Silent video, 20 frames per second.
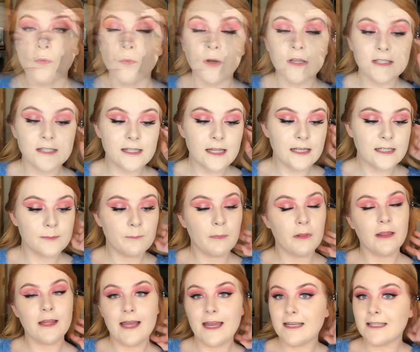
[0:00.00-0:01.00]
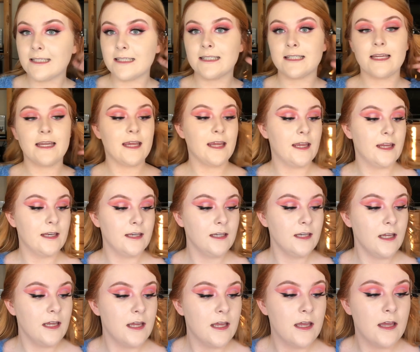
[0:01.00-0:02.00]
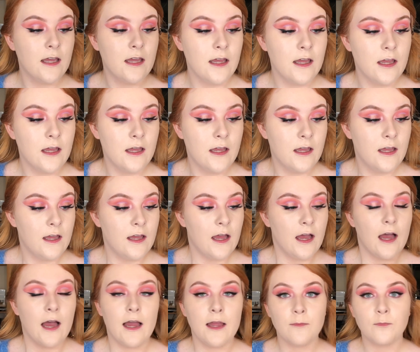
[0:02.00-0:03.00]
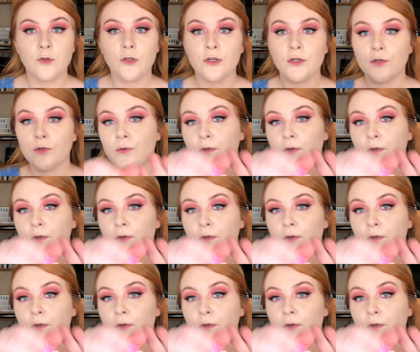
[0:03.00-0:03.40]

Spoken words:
Once that's blended in, I'm going to